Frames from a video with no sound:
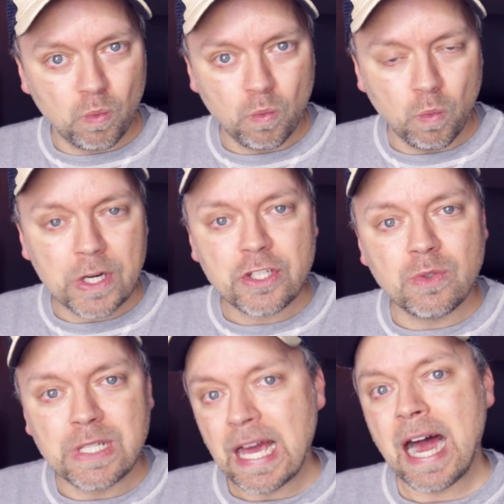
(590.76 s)
would
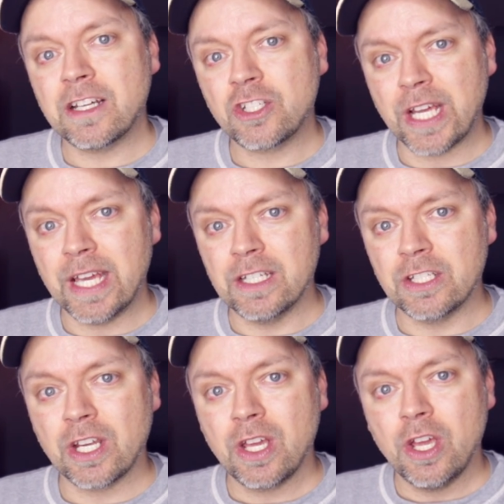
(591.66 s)
you not
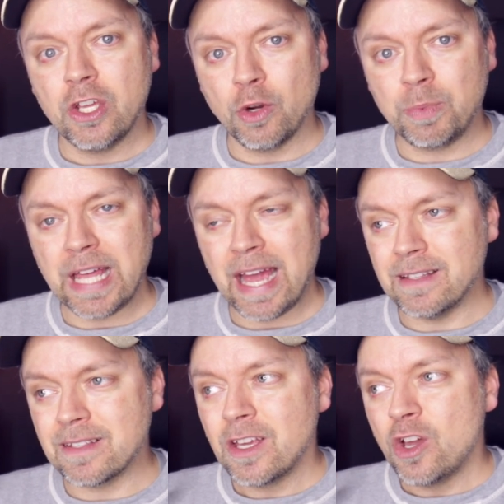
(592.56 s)
change your
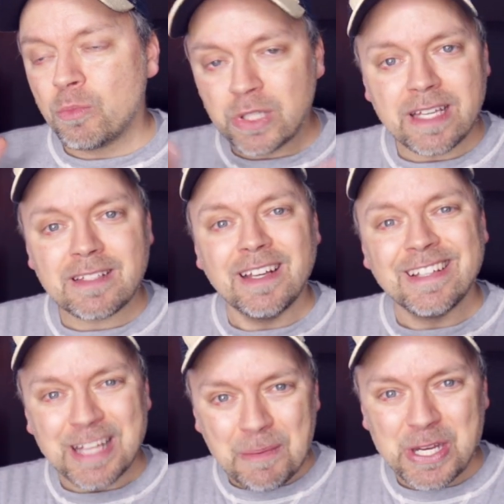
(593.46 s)
plans? Please
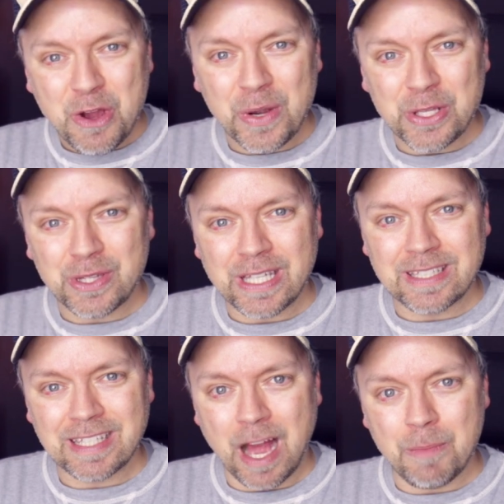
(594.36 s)
let me know what you think
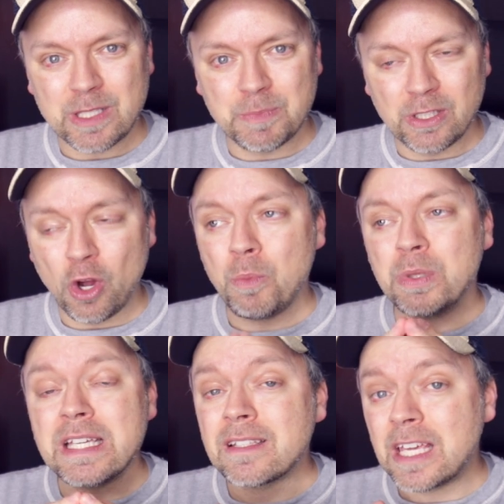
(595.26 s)
in the comments below.
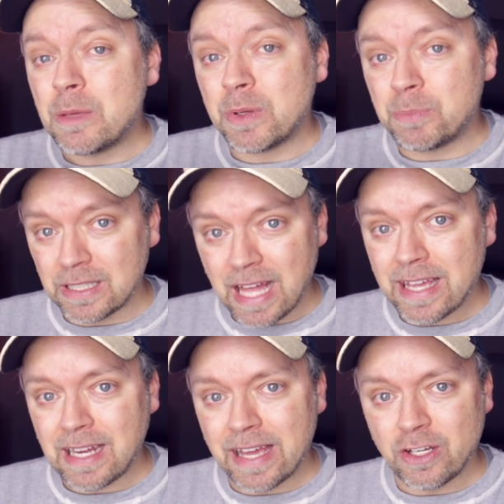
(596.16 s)
Please keep it
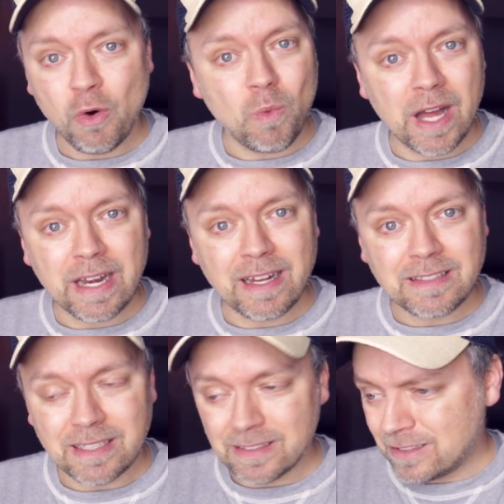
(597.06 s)
polite. I don't want
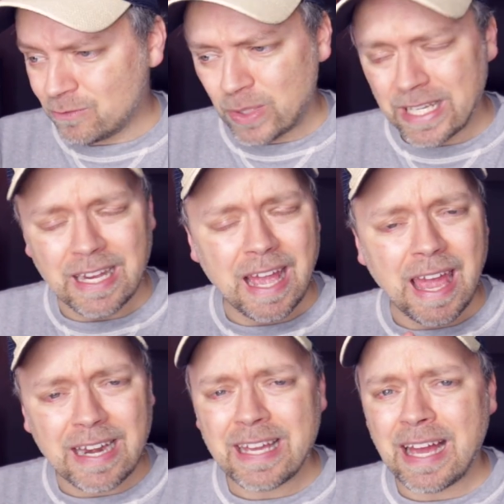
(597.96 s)
to read
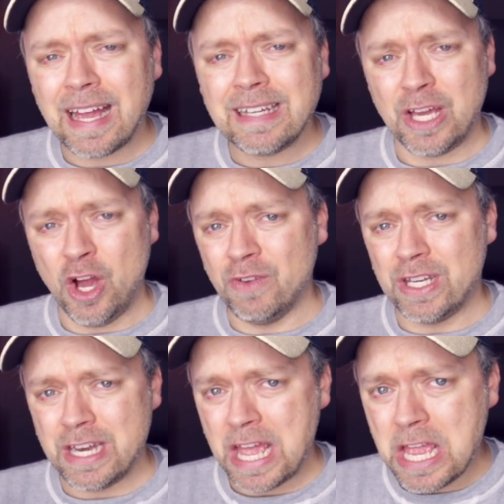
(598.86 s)
any kind of
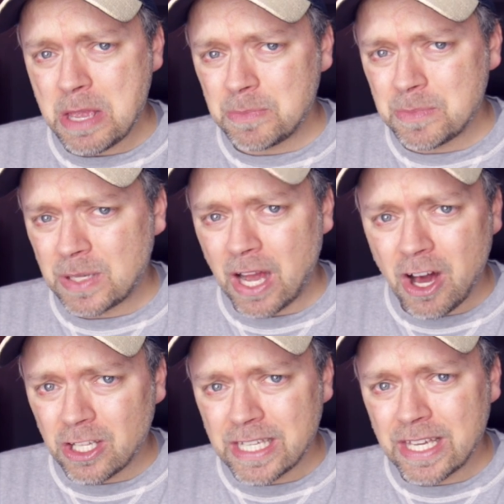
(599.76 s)
name
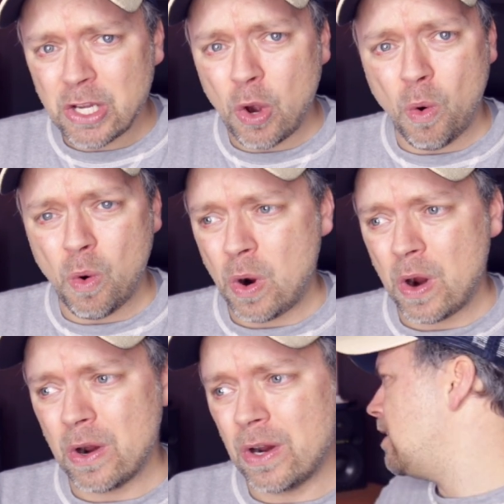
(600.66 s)
calling
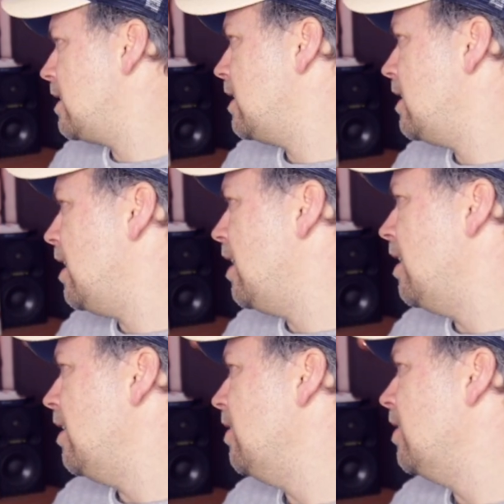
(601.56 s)
or,
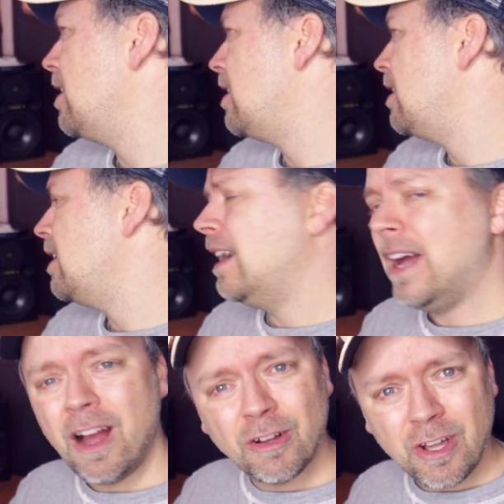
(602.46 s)
oh,
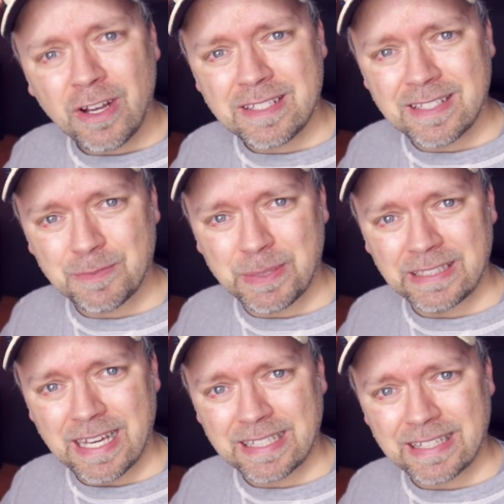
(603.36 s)
How long has this been like